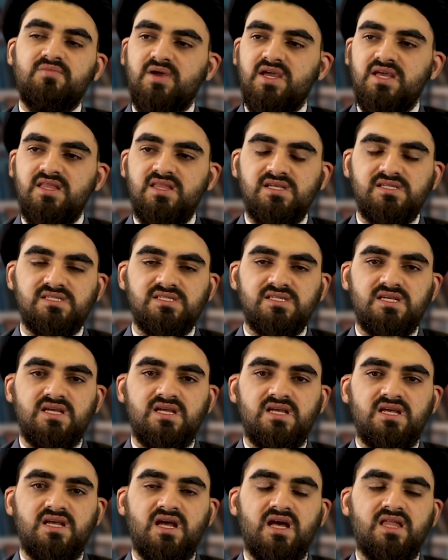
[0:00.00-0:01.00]
pay this,
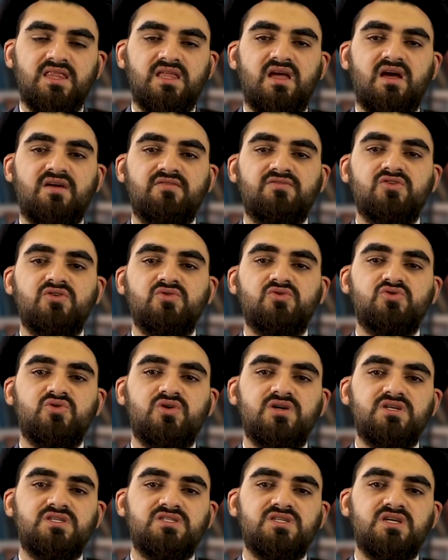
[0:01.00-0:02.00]
and they have no
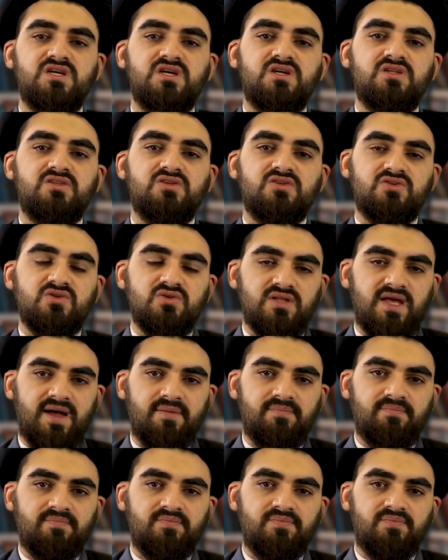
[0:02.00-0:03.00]
choice to do
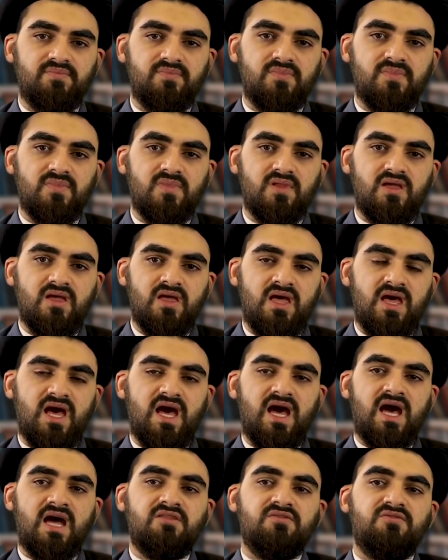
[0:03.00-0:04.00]
that.
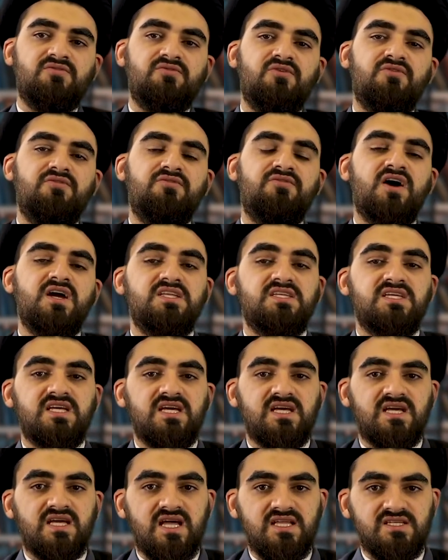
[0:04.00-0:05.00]
And for
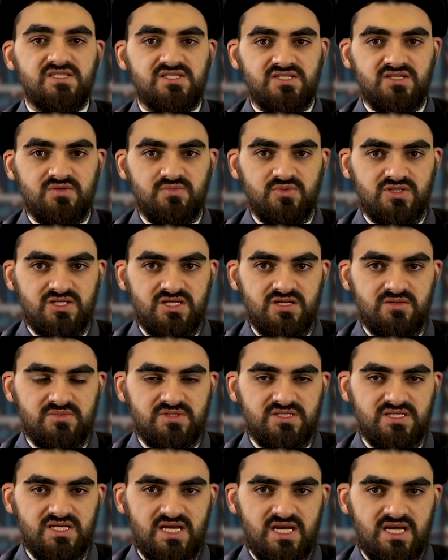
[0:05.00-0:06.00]
fighting against the
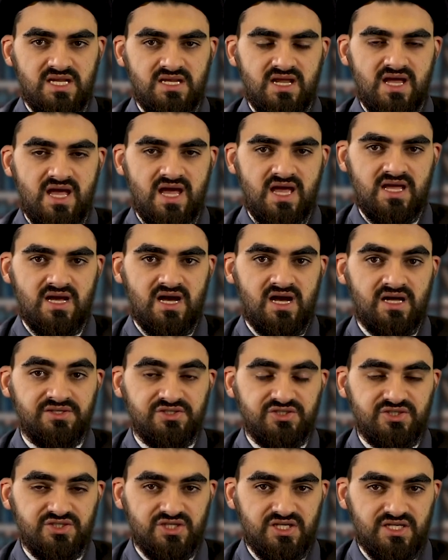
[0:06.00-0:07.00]
Muslims in an
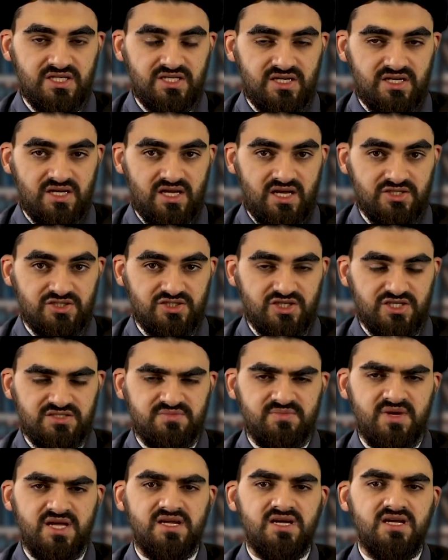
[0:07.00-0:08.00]
unjust
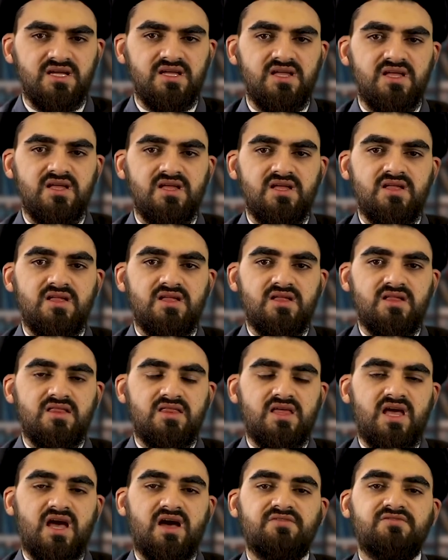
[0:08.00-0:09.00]
manner,
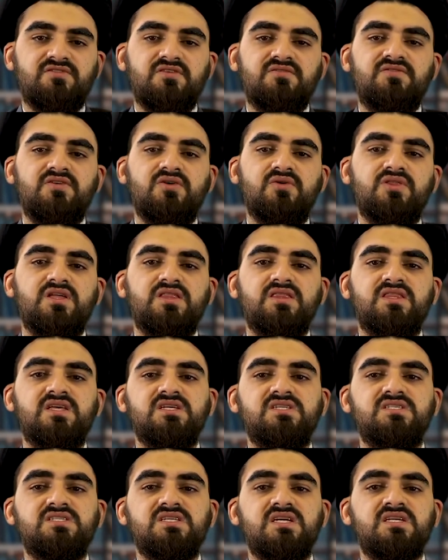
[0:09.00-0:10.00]
they have to feel that
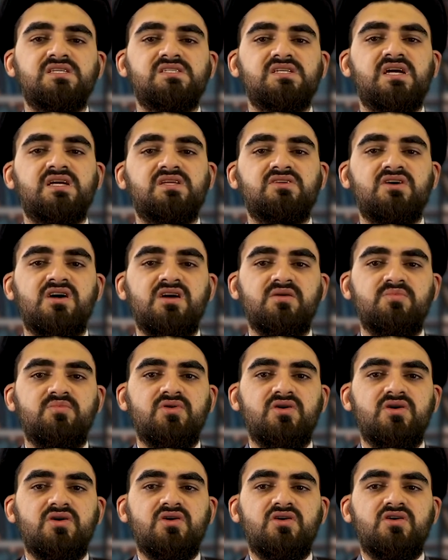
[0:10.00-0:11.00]
this is a type
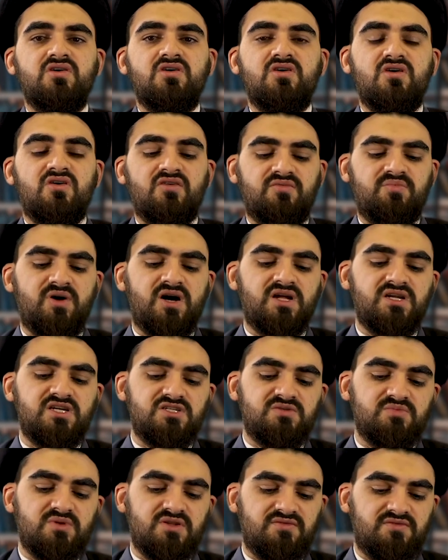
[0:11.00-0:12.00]
of
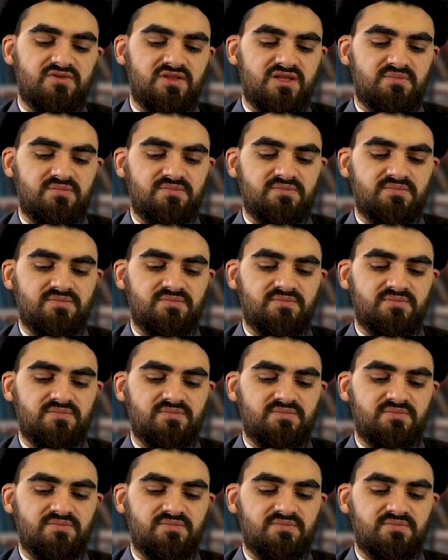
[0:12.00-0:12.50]
punishment for them.